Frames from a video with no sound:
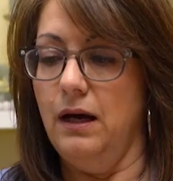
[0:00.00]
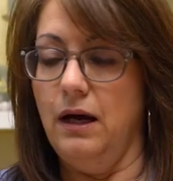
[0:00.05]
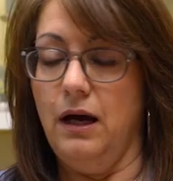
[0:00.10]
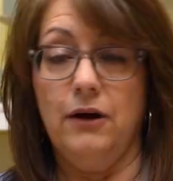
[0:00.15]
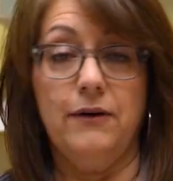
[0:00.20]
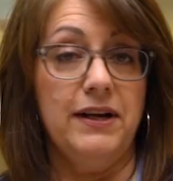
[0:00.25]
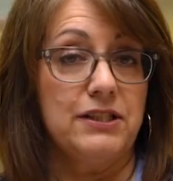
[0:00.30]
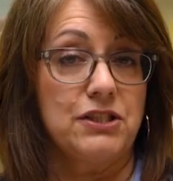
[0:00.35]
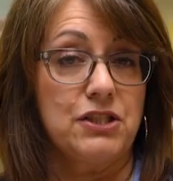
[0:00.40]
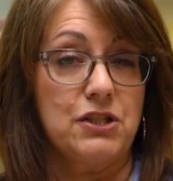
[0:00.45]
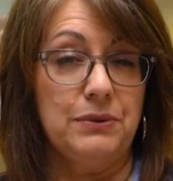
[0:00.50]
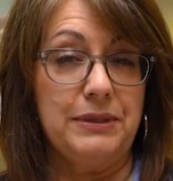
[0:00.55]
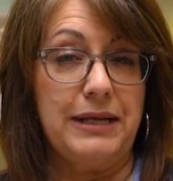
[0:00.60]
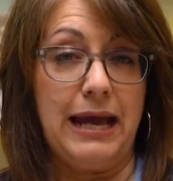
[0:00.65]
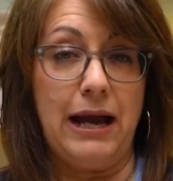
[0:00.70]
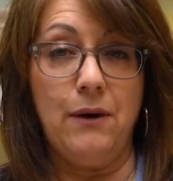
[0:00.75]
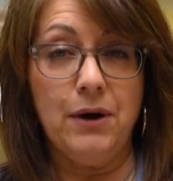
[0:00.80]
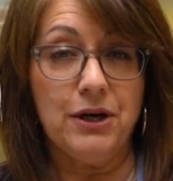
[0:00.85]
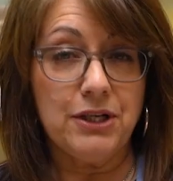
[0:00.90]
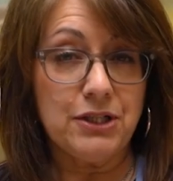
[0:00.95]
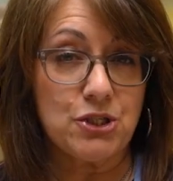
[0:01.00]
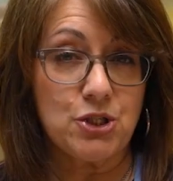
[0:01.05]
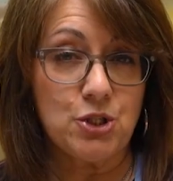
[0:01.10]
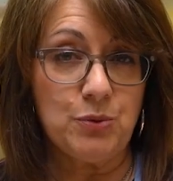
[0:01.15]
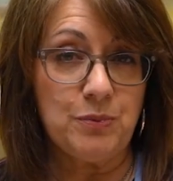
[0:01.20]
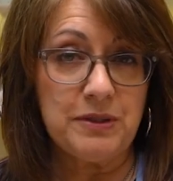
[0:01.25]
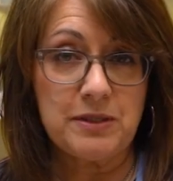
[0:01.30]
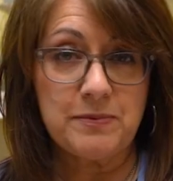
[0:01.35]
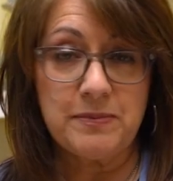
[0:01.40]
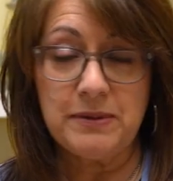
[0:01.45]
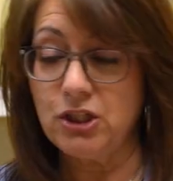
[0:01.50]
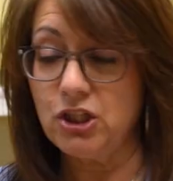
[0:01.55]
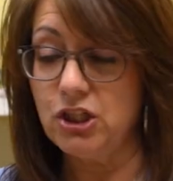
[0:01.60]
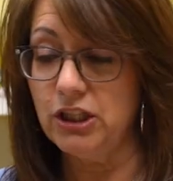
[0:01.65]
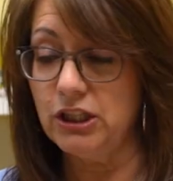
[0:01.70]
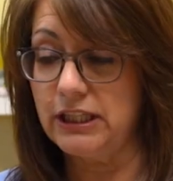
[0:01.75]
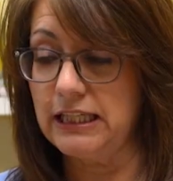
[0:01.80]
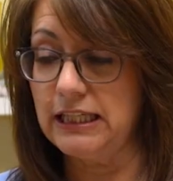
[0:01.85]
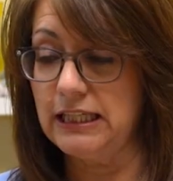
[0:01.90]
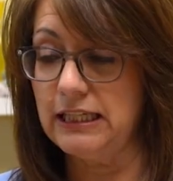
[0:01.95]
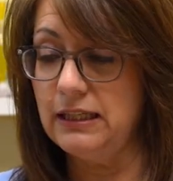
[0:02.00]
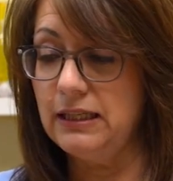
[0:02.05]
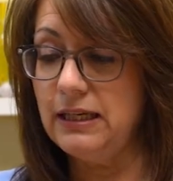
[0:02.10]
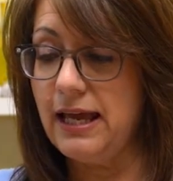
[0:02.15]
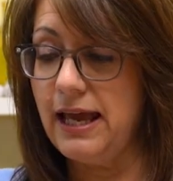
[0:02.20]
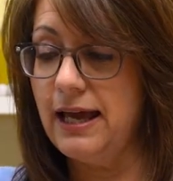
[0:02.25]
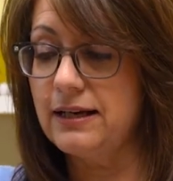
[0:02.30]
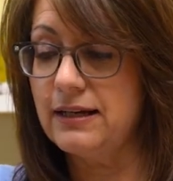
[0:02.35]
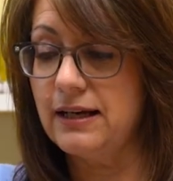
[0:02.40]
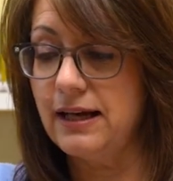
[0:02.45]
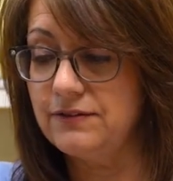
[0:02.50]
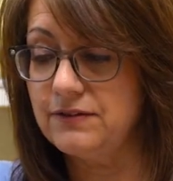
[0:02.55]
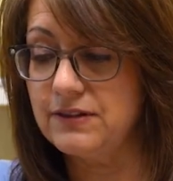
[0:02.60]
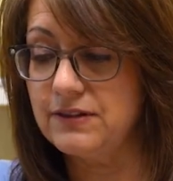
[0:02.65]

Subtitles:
All right, so now our soup has been cooking and I've